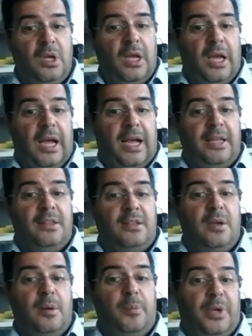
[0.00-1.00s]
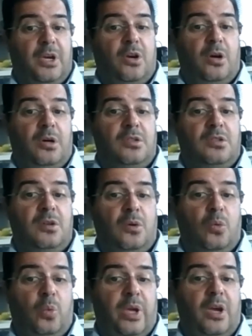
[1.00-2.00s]
And because
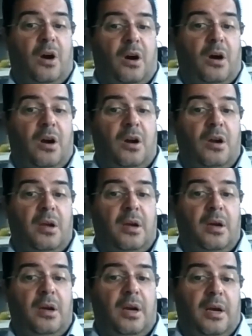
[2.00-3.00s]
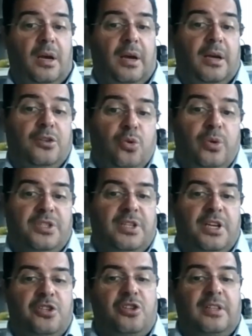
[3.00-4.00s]
we are a
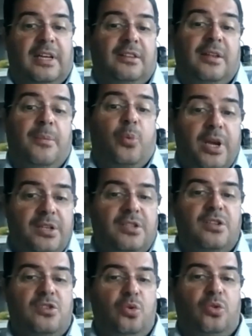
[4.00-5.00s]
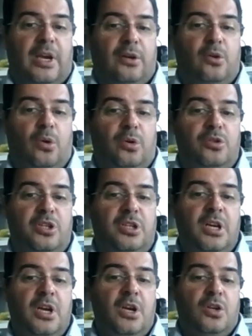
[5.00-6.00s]
jurisdiction that embraces new
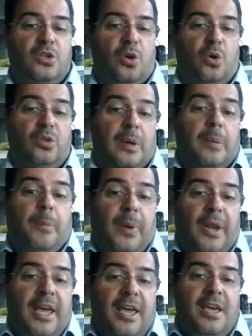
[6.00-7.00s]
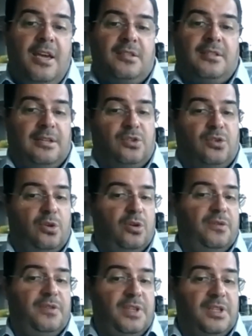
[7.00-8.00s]
technology, so the players that
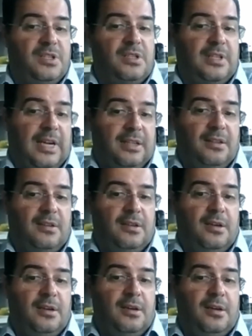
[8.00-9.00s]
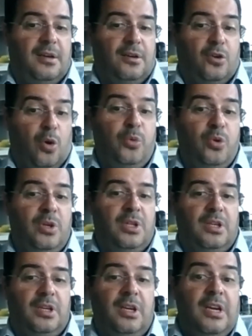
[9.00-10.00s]
service that
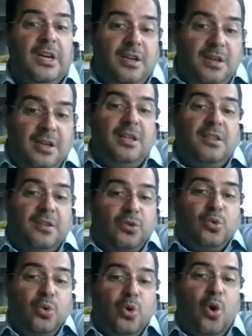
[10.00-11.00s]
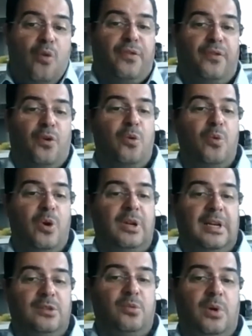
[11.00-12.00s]
community need to go forward
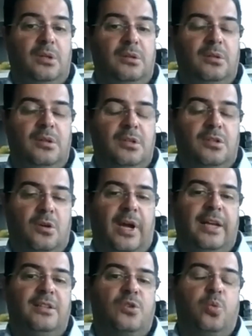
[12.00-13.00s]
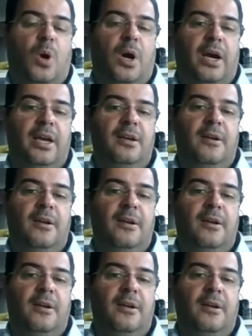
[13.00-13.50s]
as well. So hence why